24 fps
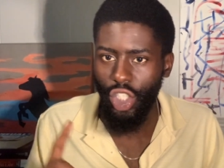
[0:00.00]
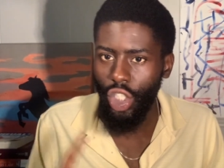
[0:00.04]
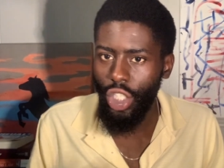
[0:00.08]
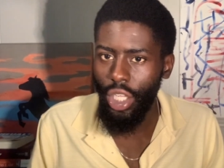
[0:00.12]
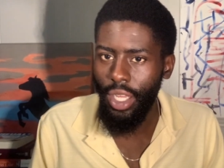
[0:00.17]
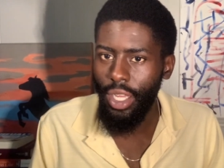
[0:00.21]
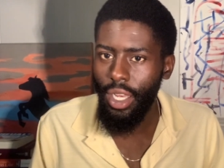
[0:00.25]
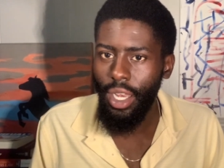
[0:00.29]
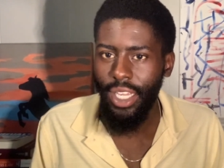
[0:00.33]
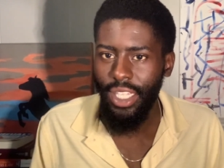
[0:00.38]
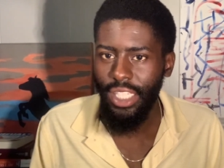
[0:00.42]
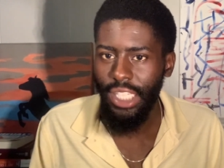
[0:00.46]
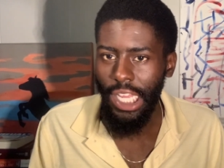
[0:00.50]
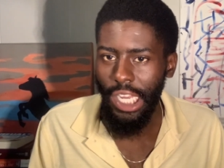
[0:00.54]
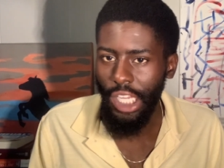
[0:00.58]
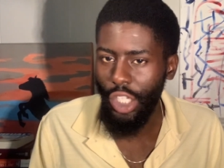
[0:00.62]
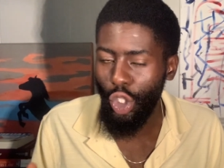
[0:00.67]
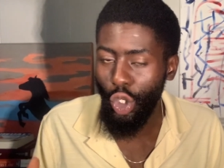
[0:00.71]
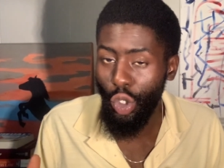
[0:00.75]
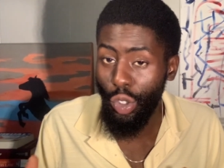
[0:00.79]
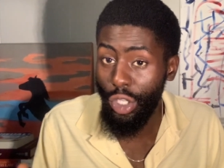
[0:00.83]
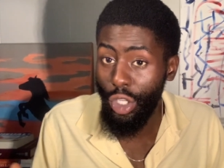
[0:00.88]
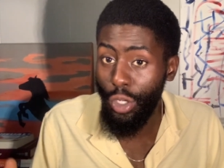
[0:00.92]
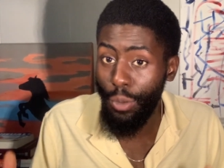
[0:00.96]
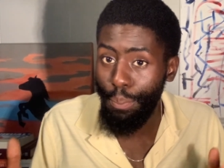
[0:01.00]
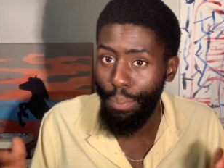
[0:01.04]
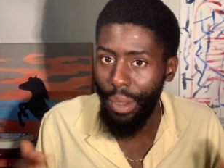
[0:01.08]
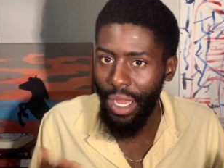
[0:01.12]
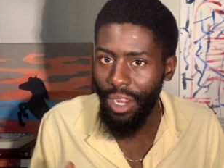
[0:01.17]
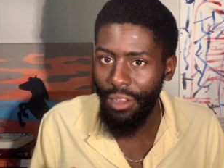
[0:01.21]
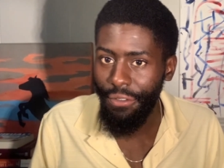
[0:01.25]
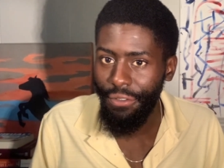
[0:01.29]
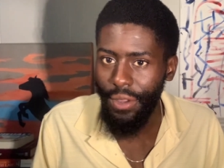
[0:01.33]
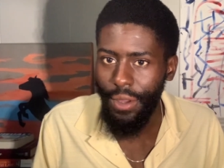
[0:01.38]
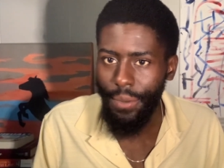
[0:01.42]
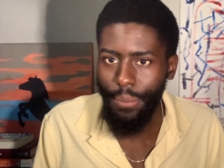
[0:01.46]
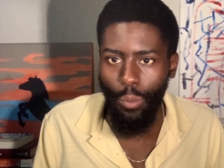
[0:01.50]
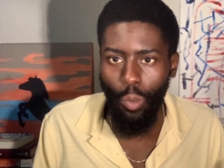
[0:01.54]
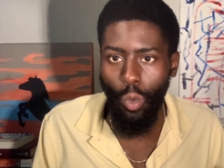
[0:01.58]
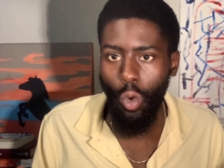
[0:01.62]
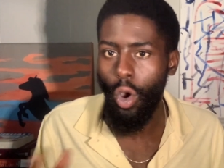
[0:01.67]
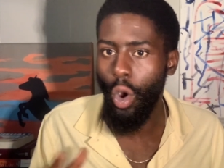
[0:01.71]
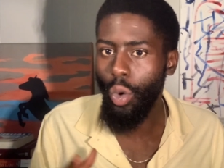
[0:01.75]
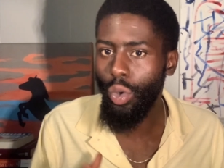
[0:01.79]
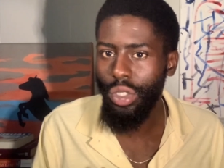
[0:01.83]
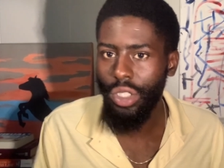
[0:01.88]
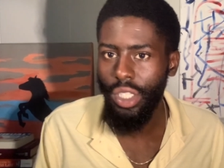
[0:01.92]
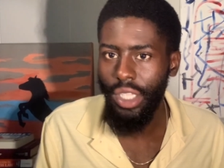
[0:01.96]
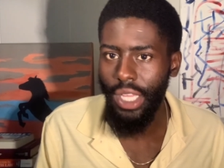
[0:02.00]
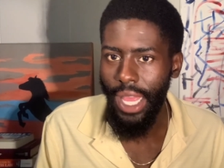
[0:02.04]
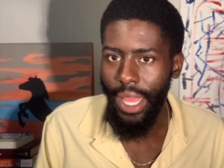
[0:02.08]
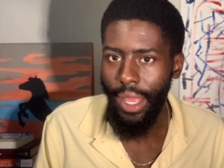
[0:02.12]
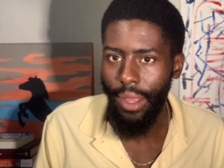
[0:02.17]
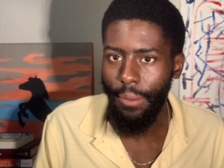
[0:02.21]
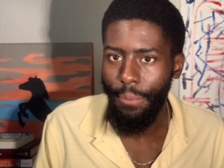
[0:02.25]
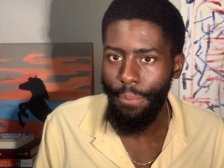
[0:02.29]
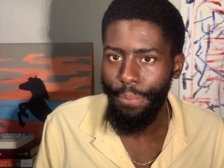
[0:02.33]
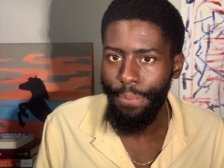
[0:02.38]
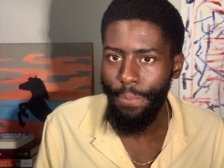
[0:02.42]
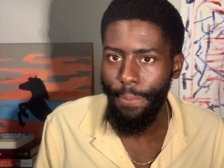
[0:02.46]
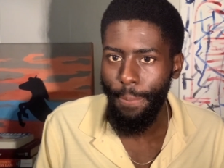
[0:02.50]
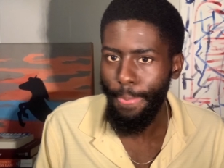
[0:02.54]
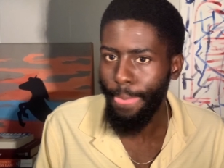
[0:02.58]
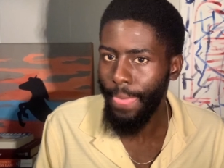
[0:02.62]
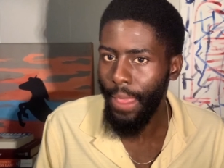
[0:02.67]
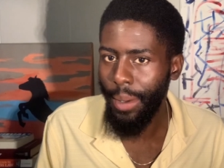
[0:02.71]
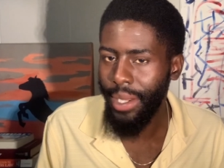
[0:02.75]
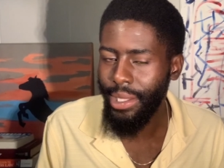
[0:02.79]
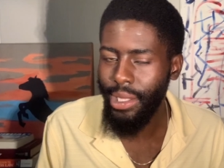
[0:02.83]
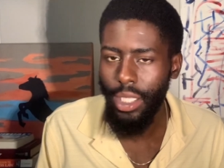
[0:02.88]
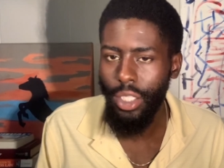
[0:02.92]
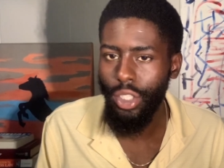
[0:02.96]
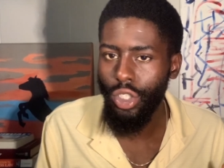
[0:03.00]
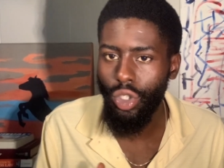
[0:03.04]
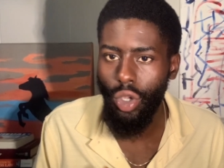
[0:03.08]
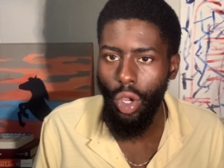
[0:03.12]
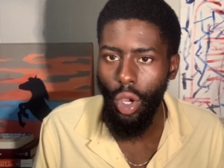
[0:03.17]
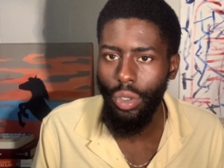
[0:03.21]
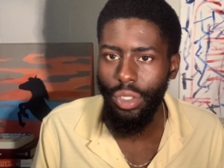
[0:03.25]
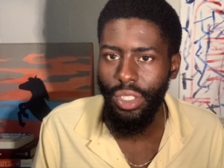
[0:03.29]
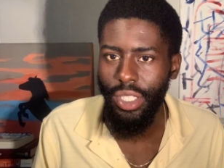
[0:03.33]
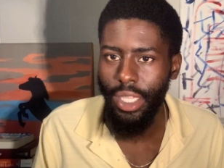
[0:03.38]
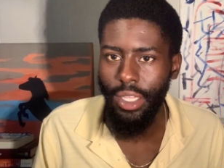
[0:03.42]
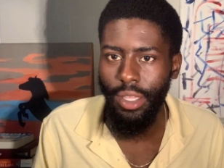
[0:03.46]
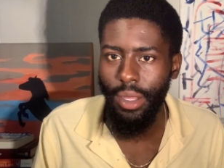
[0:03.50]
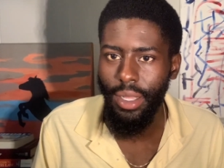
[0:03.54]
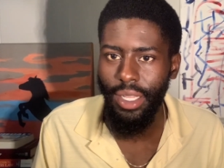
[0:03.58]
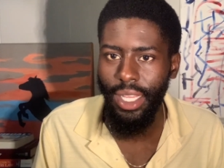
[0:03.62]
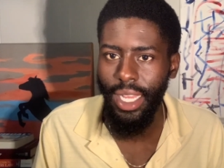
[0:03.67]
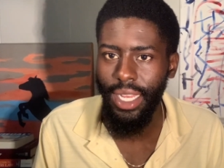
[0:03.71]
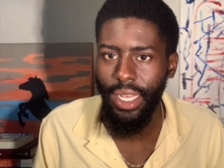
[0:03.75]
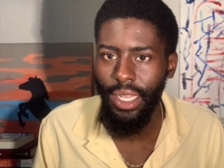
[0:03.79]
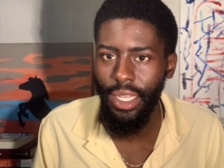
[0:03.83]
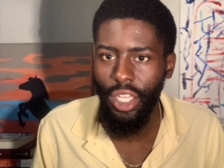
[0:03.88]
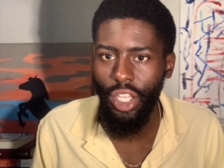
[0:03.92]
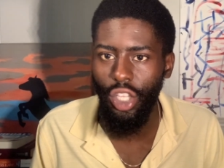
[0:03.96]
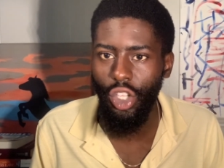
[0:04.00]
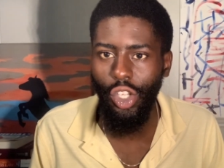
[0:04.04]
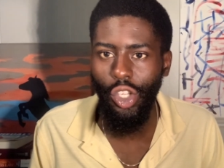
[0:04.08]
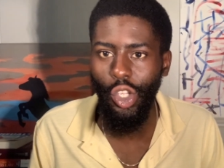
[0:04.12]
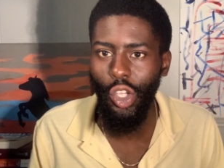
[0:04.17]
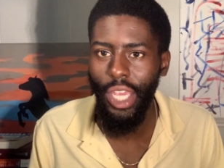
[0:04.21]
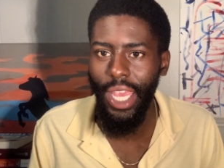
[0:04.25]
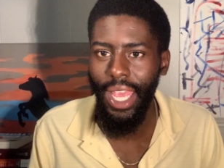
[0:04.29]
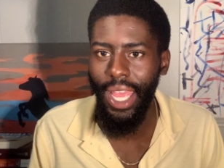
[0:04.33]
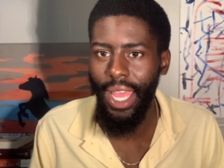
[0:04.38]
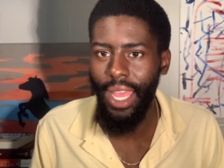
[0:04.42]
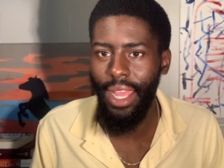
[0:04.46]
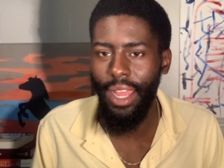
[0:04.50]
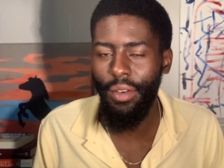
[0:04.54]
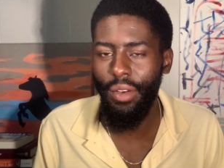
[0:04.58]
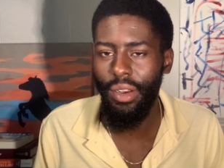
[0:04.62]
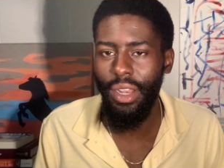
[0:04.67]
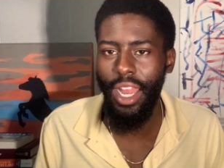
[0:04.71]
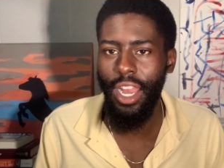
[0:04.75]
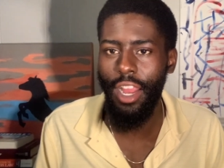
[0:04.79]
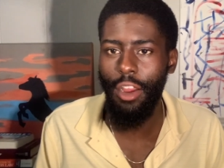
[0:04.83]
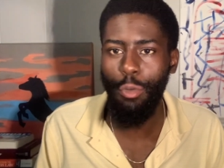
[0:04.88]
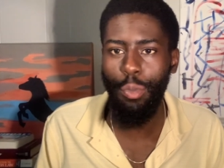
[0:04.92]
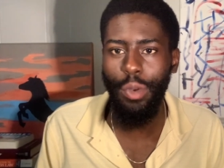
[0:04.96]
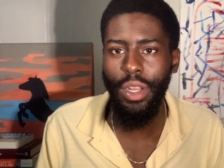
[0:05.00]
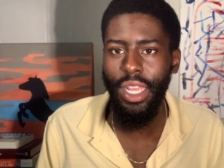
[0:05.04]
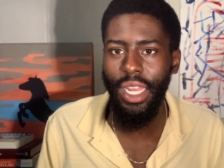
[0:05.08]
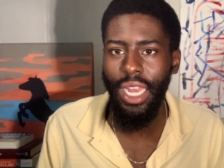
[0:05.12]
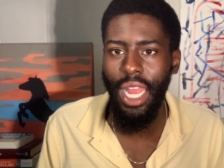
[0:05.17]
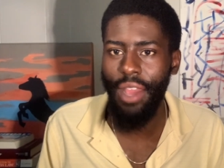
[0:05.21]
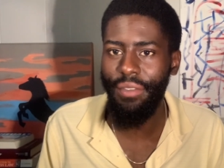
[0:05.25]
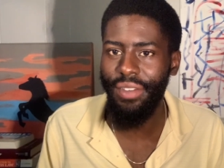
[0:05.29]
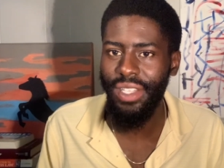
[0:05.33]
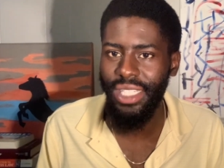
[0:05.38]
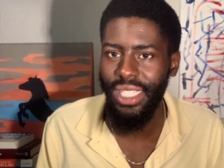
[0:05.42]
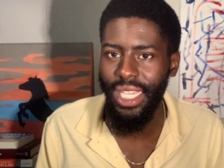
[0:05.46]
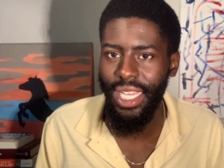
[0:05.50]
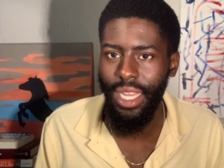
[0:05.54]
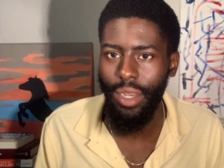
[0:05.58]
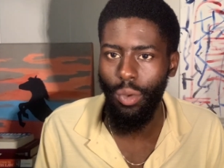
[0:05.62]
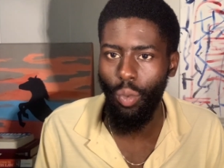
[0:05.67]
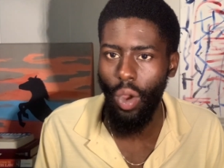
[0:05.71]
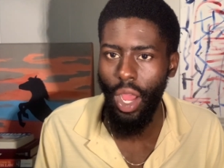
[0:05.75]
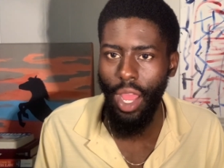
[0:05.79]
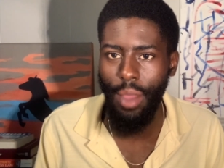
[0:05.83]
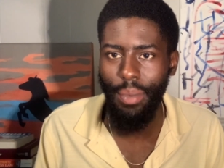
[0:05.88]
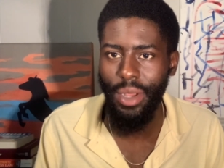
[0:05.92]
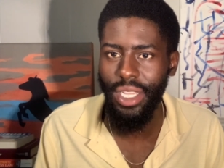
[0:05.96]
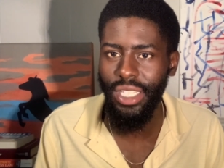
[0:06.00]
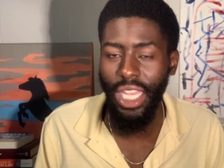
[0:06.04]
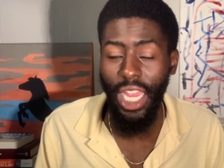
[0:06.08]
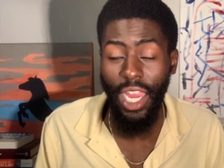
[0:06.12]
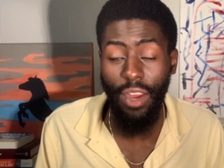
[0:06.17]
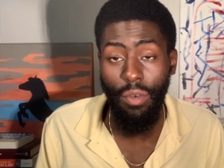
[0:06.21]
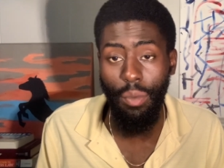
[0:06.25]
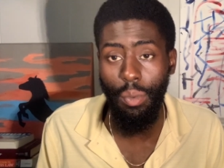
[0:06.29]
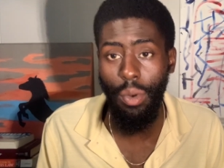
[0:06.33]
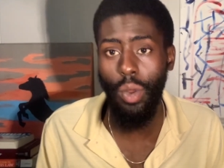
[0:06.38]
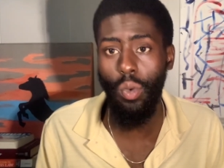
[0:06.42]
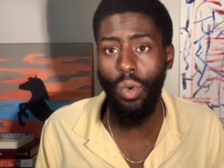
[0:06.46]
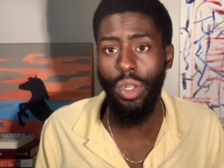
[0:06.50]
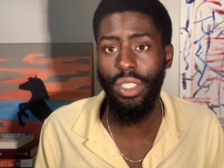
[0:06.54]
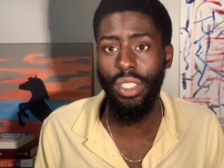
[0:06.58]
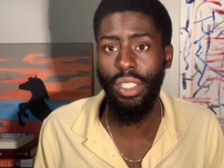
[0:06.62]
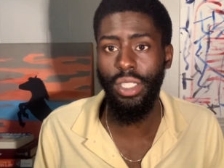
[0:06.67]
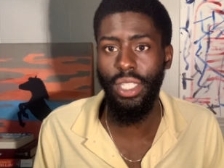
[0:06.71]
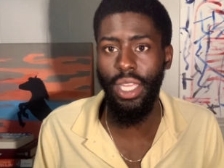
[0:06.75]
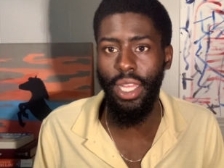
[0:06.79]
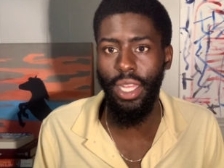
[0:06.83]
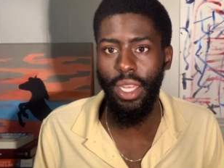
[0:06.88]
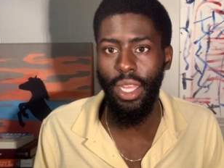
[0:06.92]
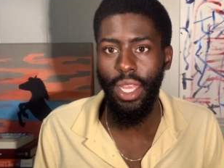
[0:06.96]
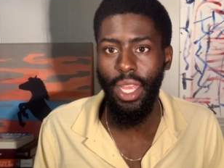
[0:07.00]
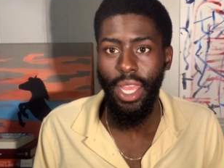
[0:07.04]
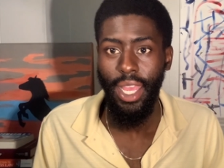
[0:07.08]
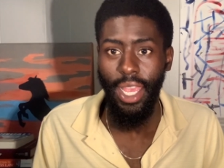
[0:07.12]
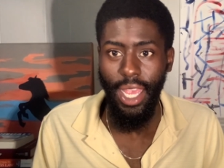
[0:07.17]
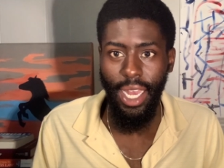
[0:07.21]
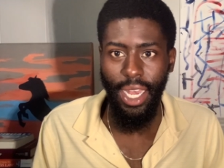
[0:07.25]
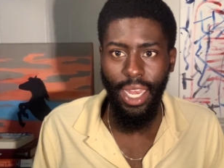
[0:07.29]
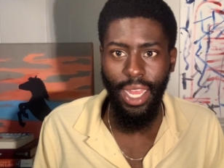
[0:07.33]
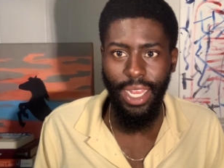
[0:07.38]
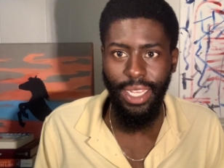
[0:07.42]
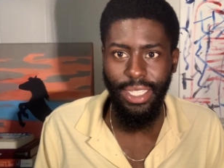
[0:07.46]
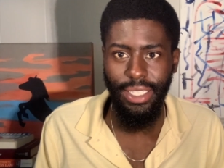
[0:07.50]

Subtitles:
like I said, and you benefit, go to that. My thing is go to it. Like you can't. Not everybody can have a 10. Why? Because everybody wants a 10. And like I